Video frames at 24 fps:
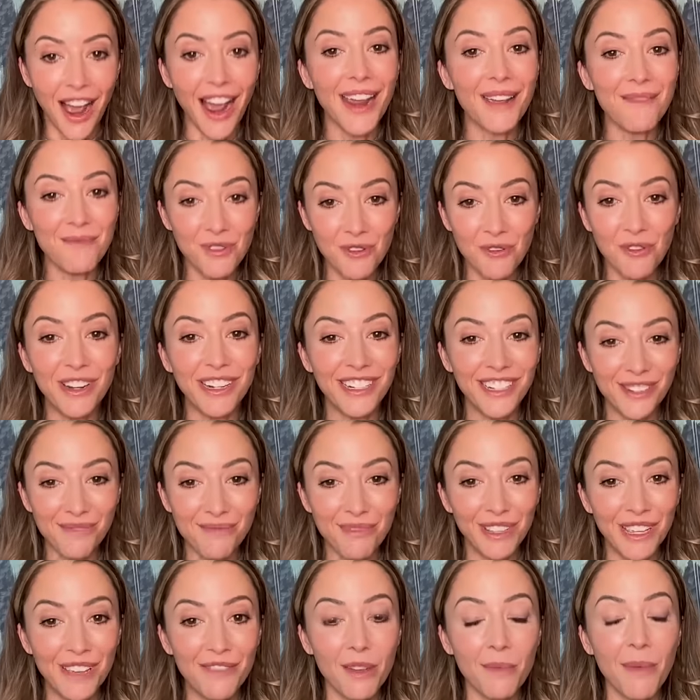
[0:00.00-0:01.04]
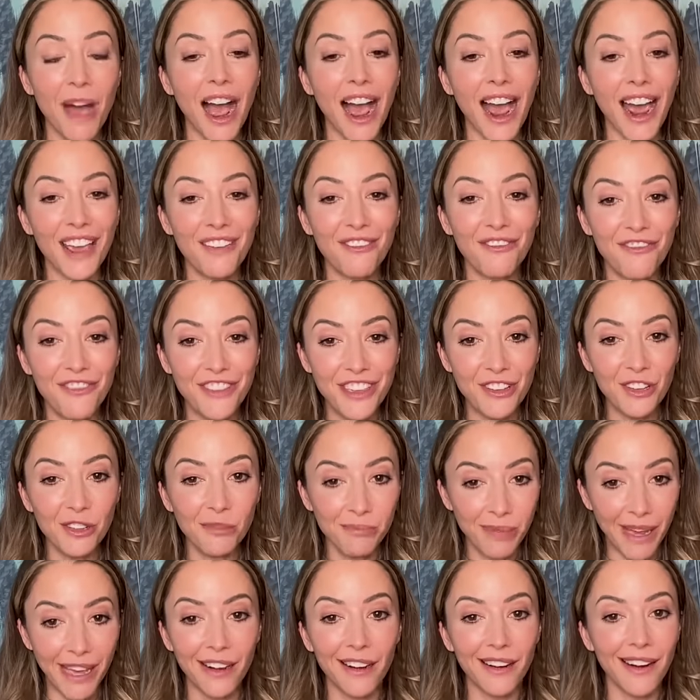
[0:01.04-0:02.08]
I am going to believe them. I feel
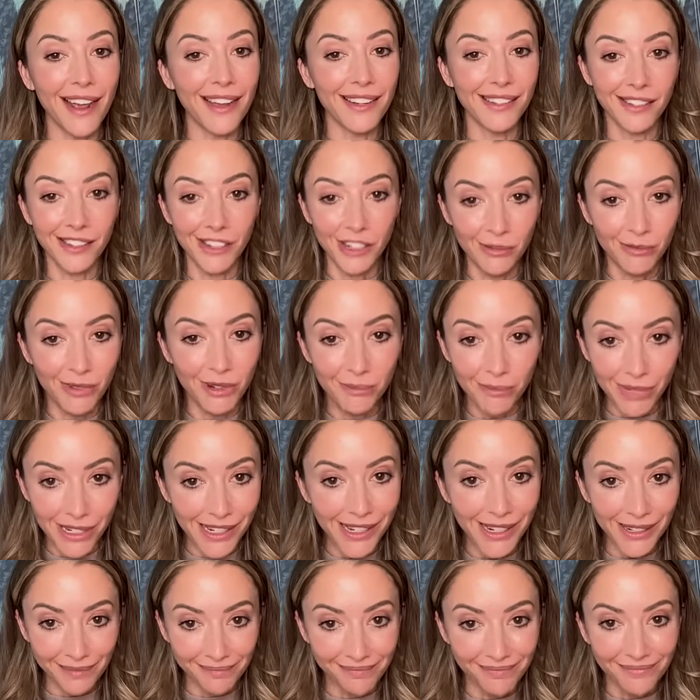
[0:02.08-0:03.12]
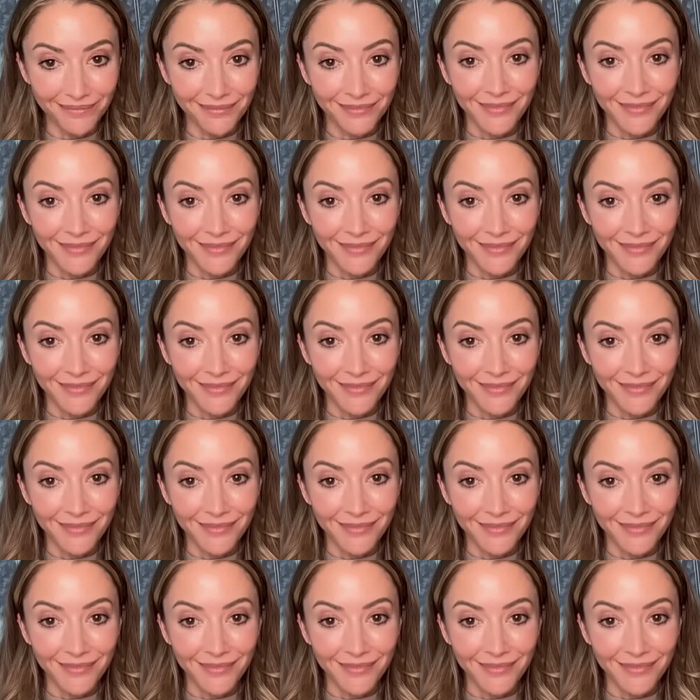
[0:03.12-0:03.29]
better as a human being.